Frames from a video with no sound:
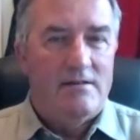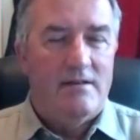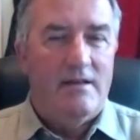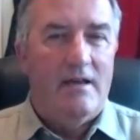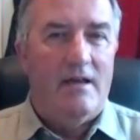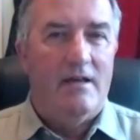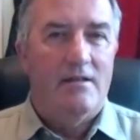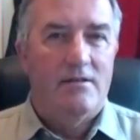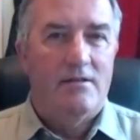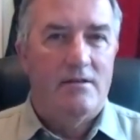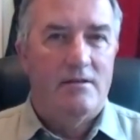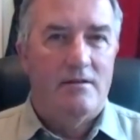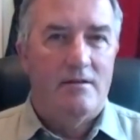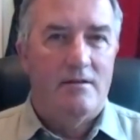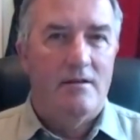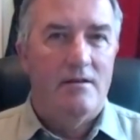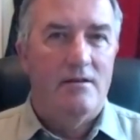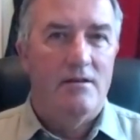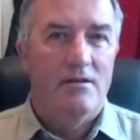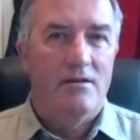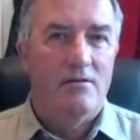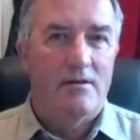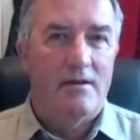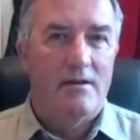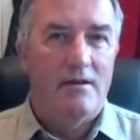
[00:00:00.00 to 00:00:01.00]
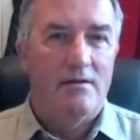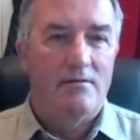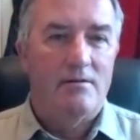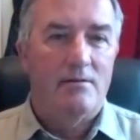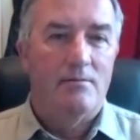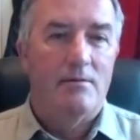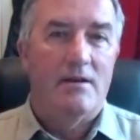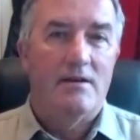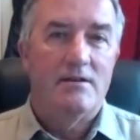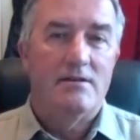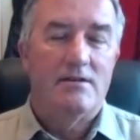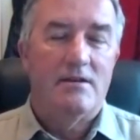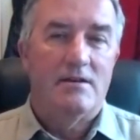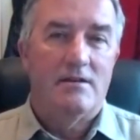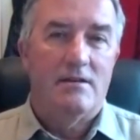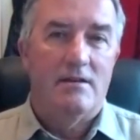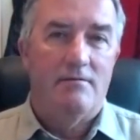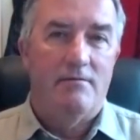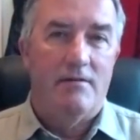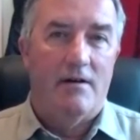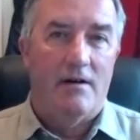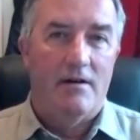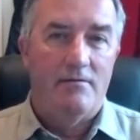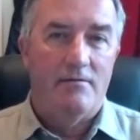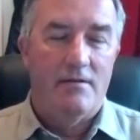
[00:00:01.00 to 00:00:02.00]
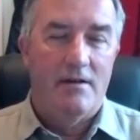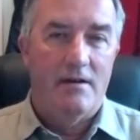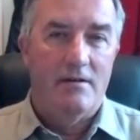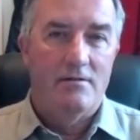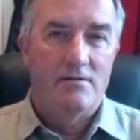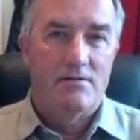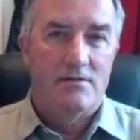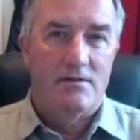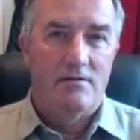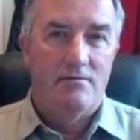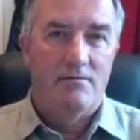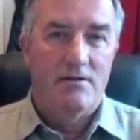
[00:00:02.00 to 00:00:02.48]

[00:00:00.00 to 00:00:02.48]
deaths in the UK was something like 65,000.